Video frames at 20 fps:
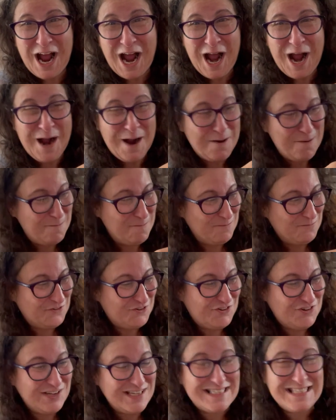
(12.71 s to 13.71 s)
Um,
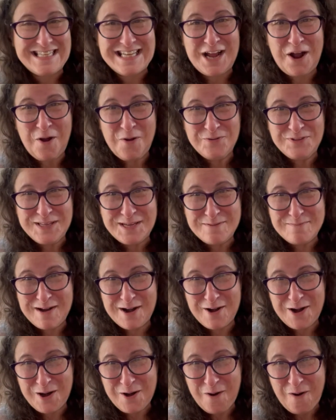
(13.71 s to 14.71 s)
she's the only
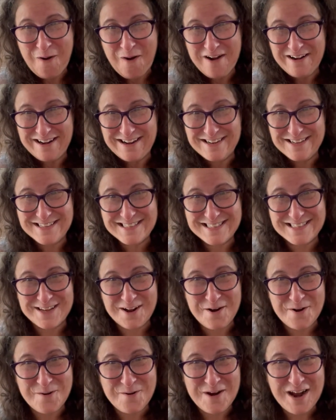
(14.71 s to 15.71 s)
Ameraucana,
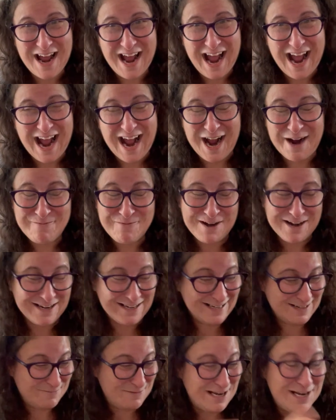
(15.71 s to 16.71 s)
so
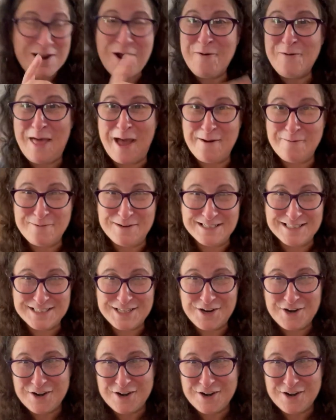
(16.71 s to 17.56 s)
we're, we know that one's